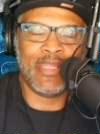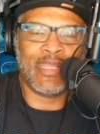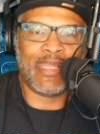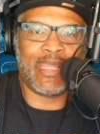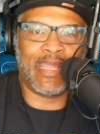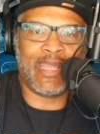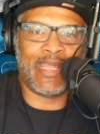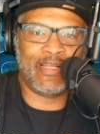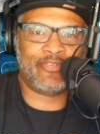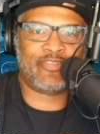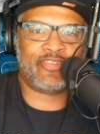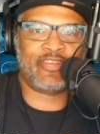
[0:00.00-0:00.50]

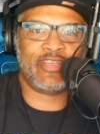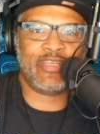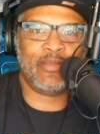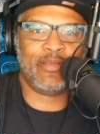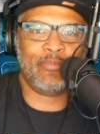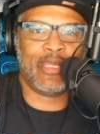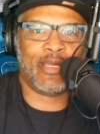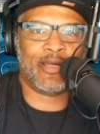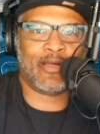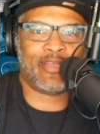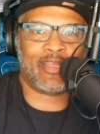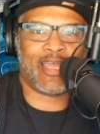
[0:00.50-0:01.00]
at
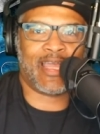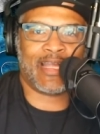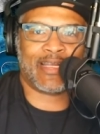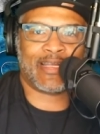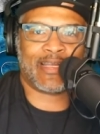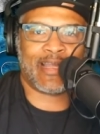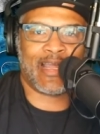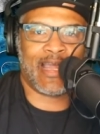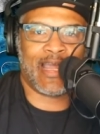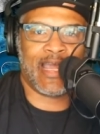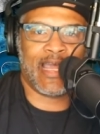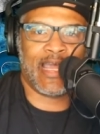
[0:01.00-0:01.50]

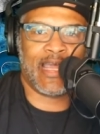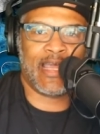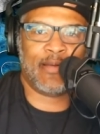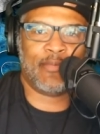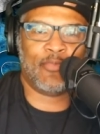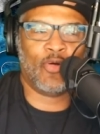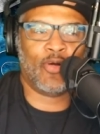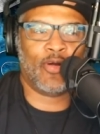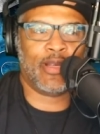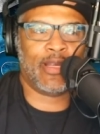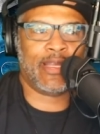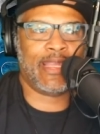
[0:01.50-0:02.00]
gmail.com
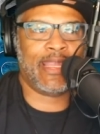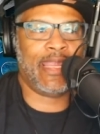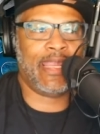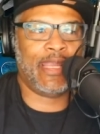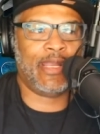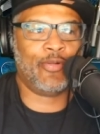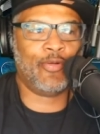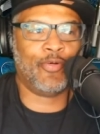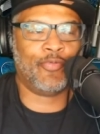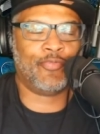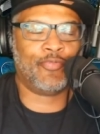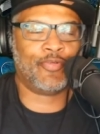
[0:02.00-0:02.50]
or
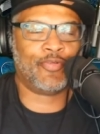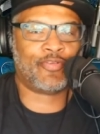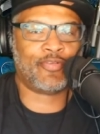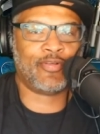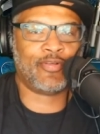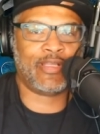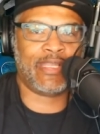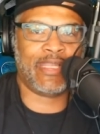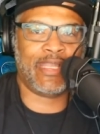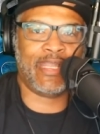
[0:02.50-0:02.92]
head over to the